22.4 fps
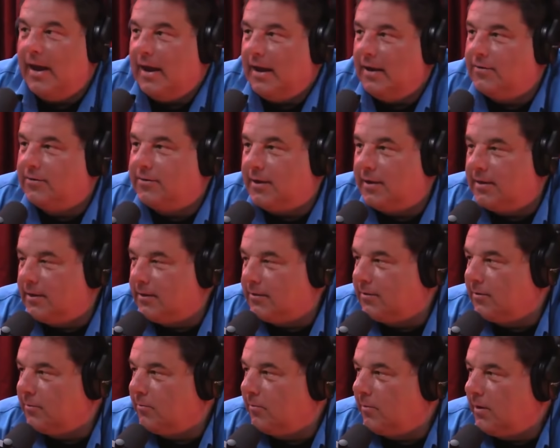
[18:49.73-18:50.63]
he said
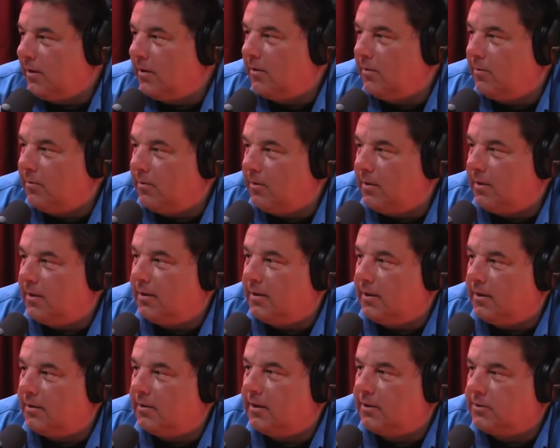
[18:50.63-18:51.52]
listen, you know,
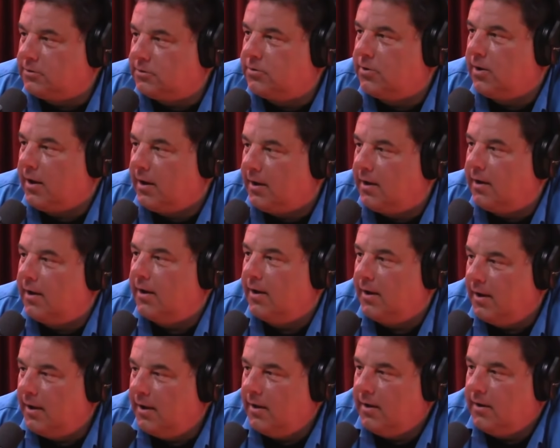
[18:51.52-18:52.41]
let, us try to
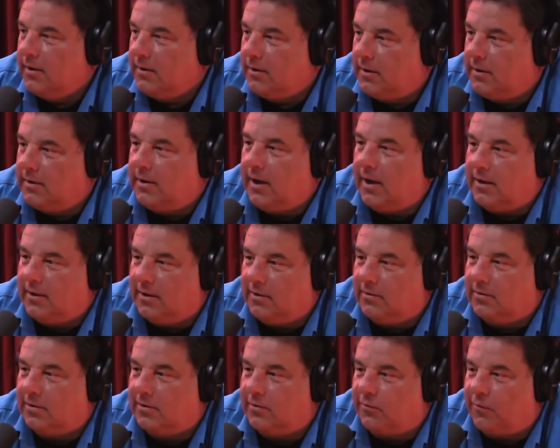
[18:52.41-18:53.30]
take
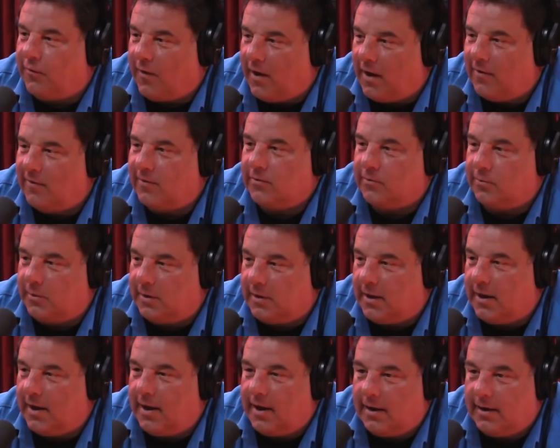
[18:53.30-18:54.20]
this as far as we
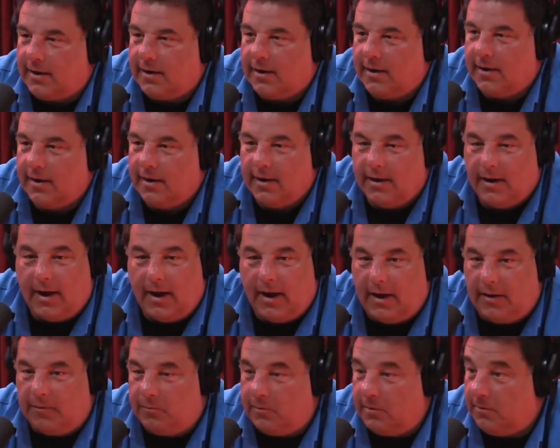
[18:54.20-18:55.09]
can
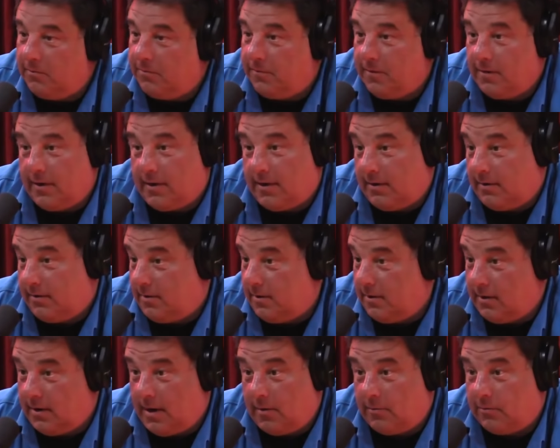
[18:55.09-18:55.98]
and we fucking
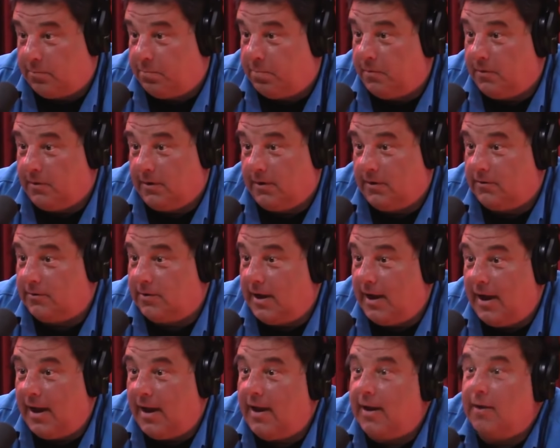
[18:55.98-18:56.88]
took. I was pulling his
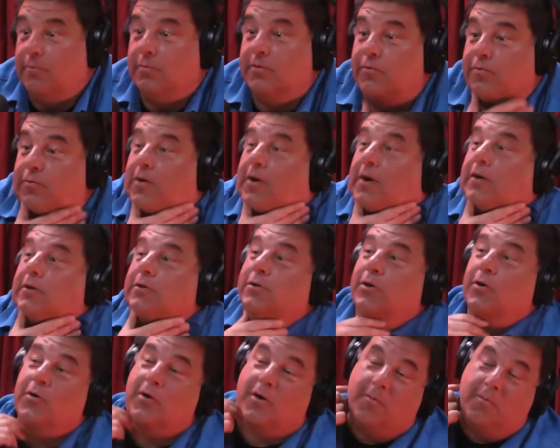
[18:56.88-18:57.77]
hair. He was fucking
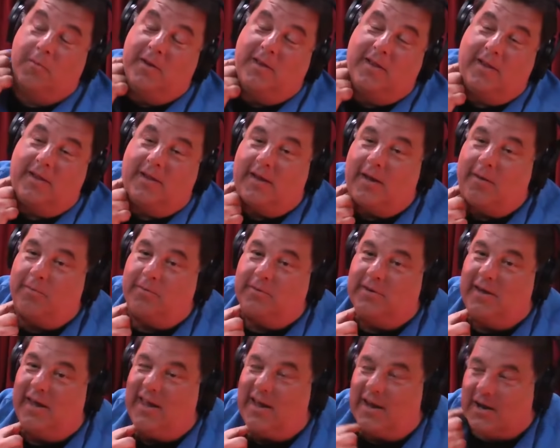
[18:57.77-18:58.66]
choking me. I
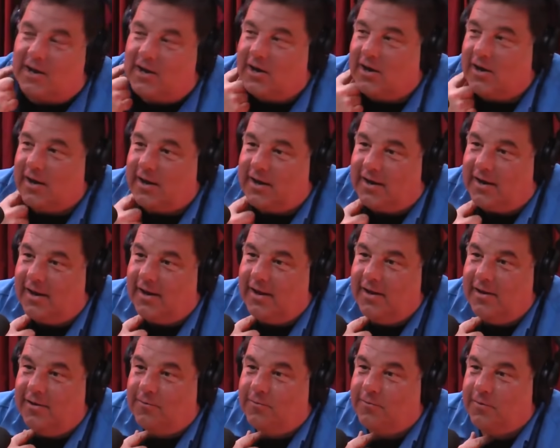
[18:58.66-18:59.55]
was getting cut
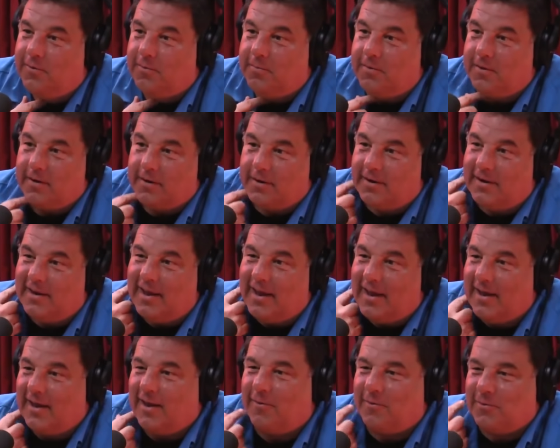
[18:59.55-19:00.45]
from the.
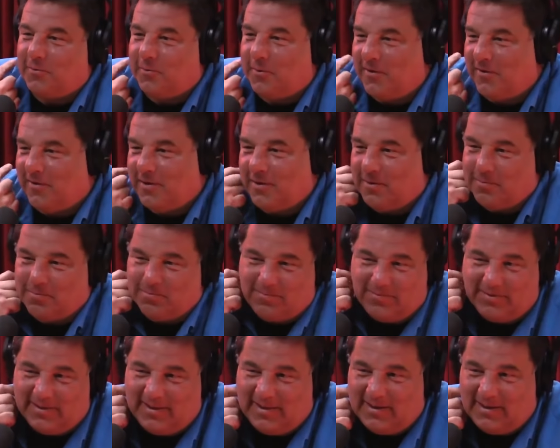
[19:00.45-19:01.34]
I was wearing a
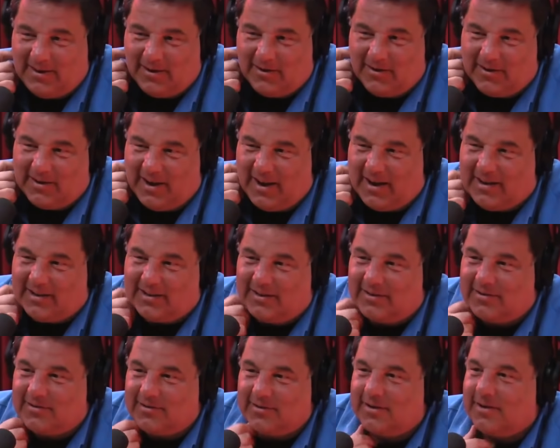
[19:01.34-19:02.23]
you know
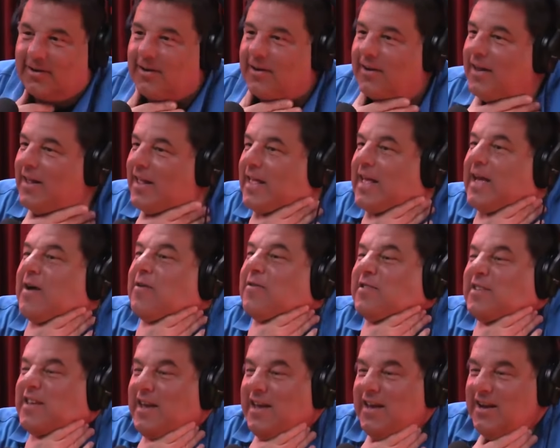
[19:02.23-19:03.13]
necklace. You know, I
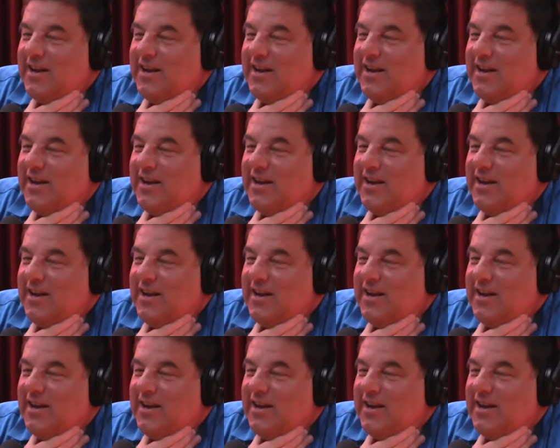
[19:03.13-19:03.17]
was getting